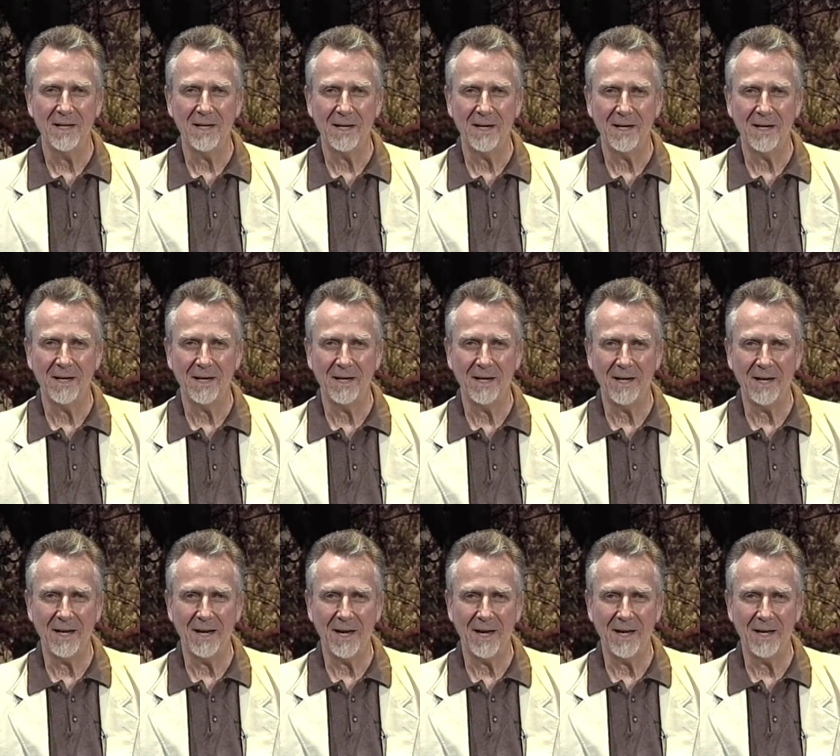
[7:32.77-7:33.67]

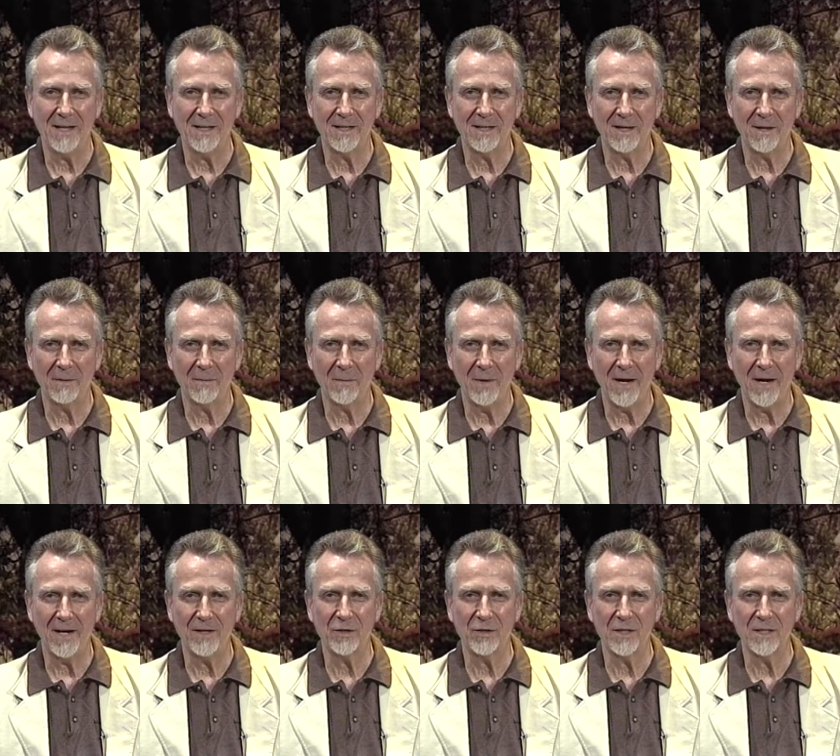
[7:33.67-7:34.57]
and
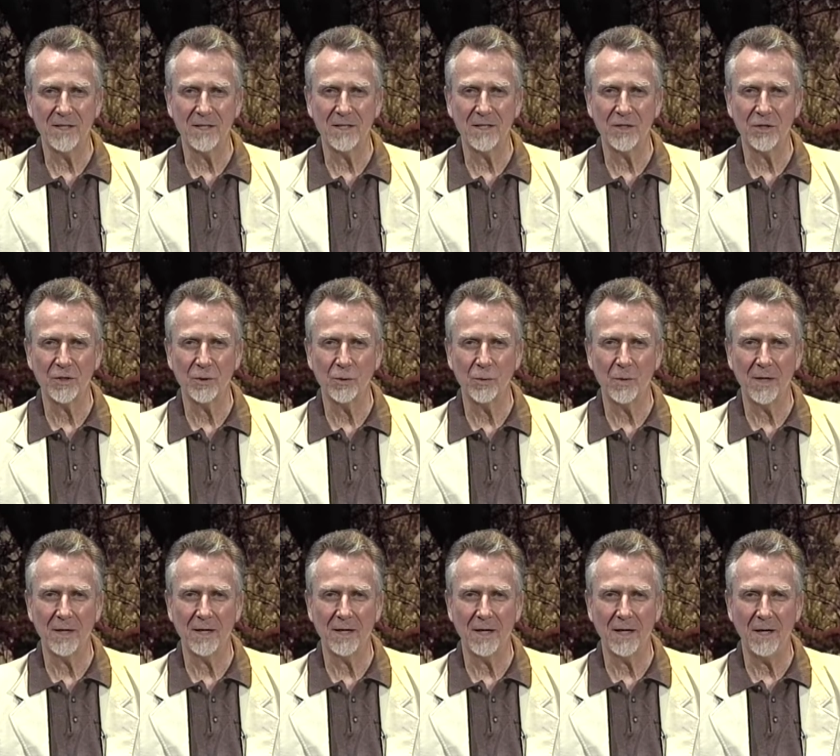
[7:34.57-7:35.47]
manages
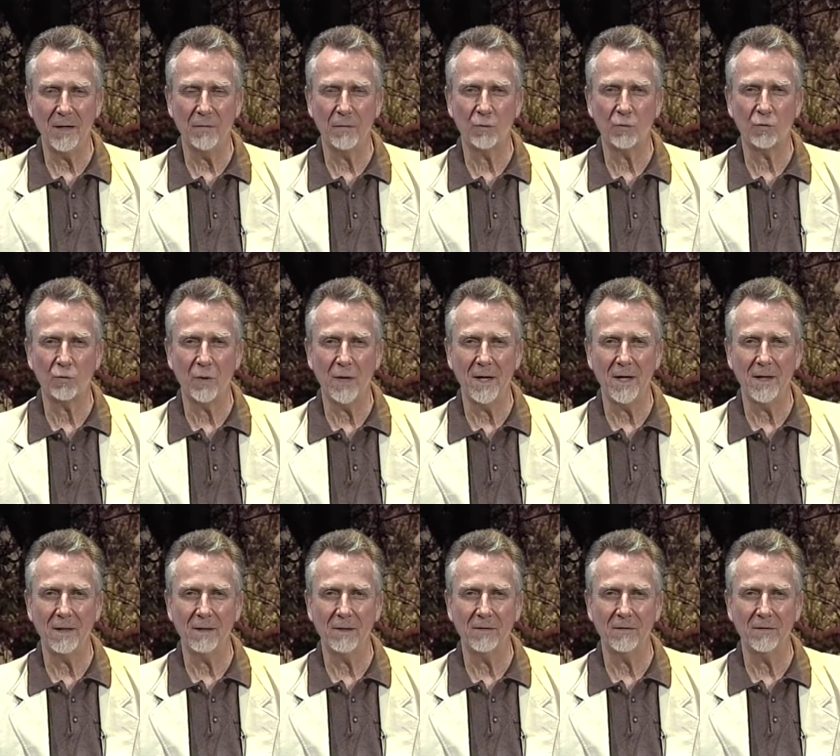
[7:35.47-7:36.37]
to get on the
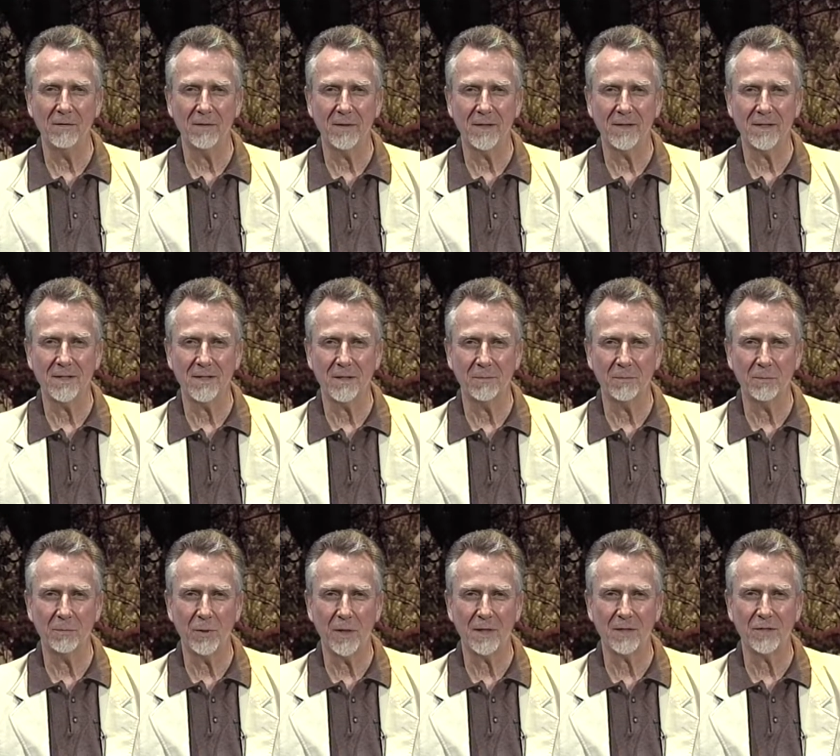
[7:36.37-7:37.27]
trail of some
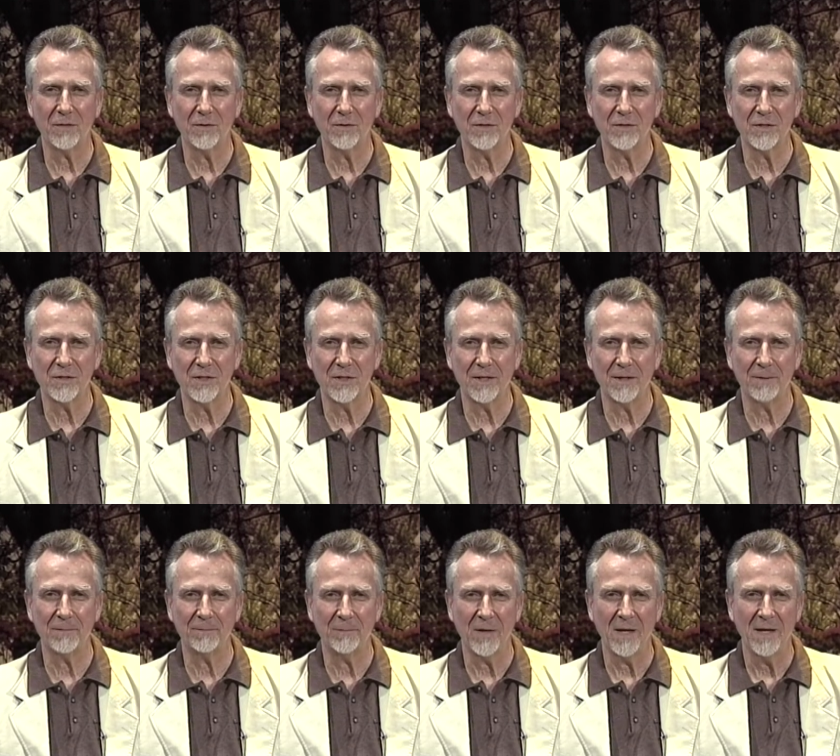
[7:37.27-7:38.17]
pictures
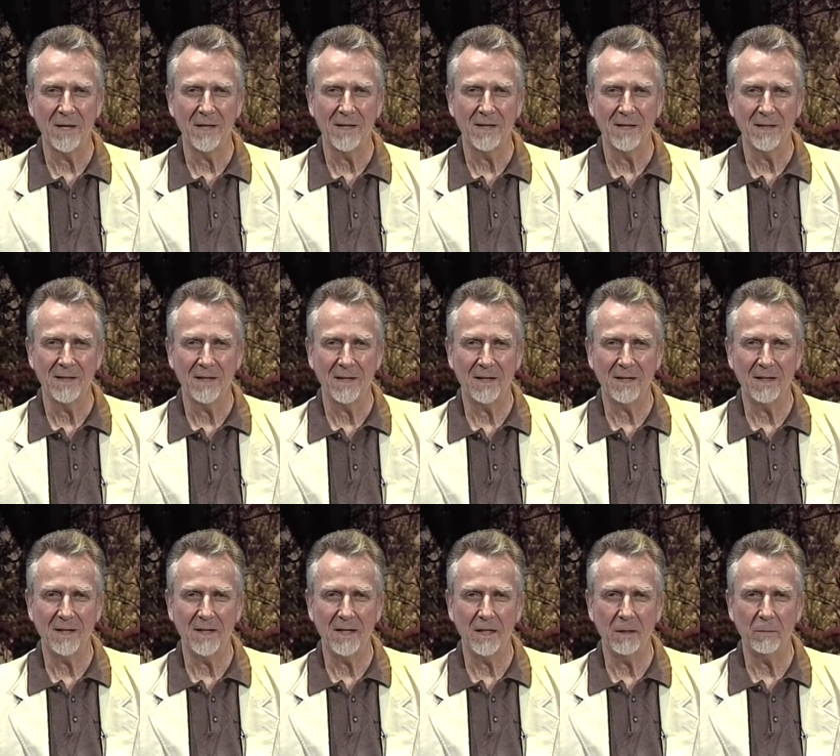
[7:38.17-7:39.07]
that
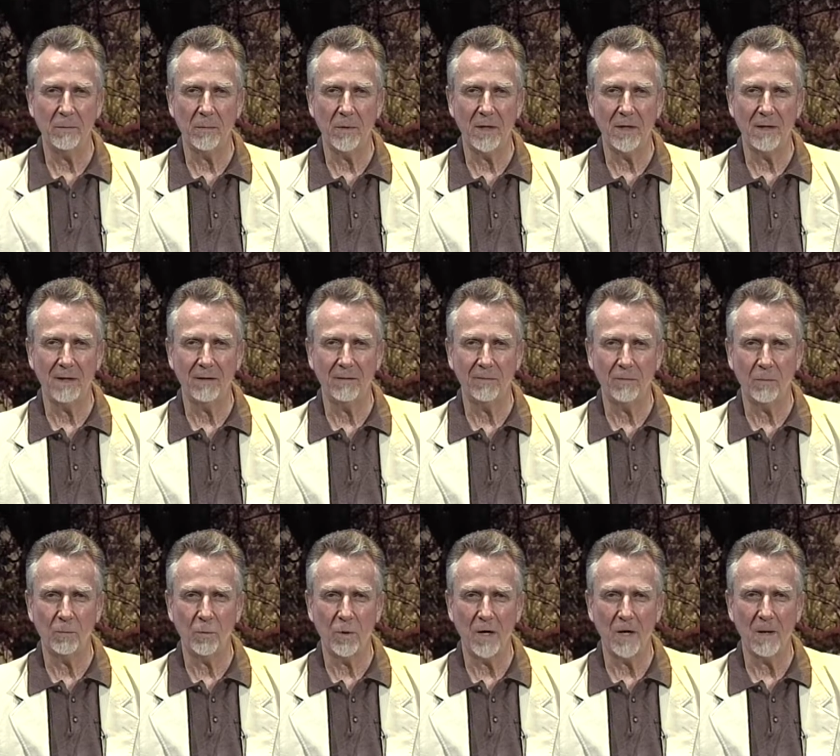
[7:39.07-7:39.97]
lead him
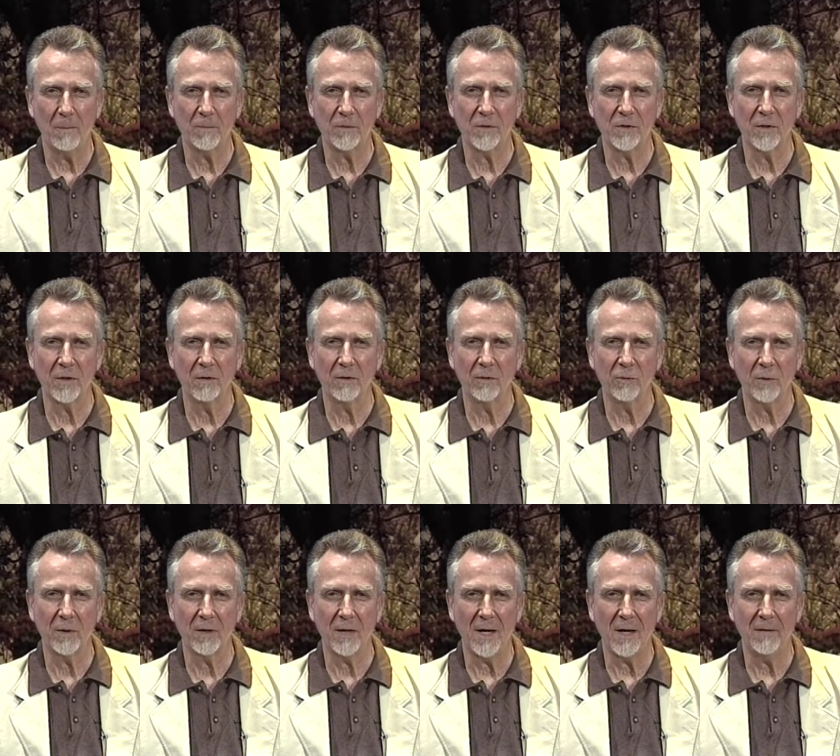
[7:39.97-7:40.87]
from one episode to
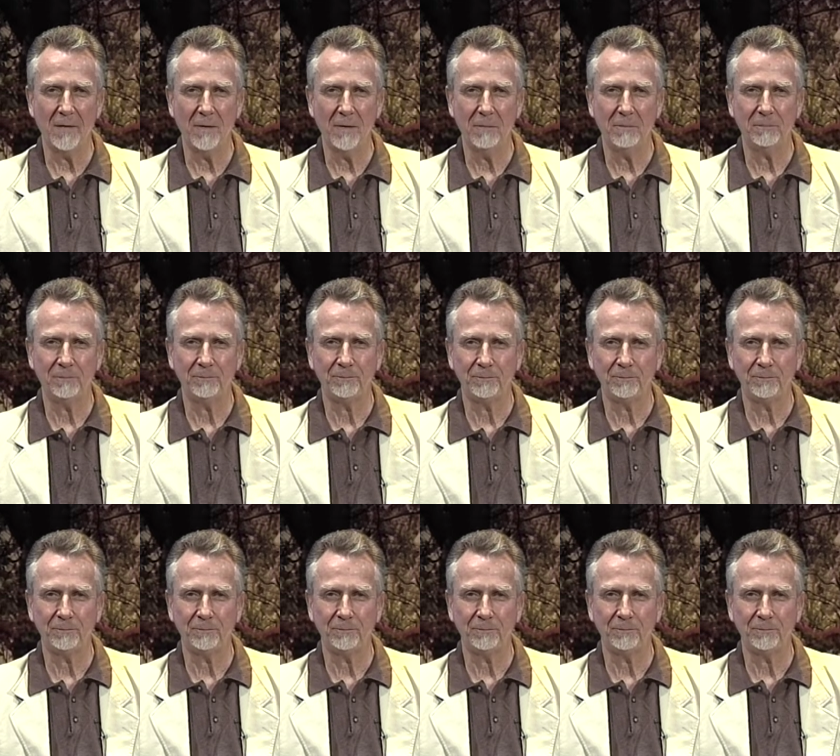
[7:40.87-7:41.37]
another.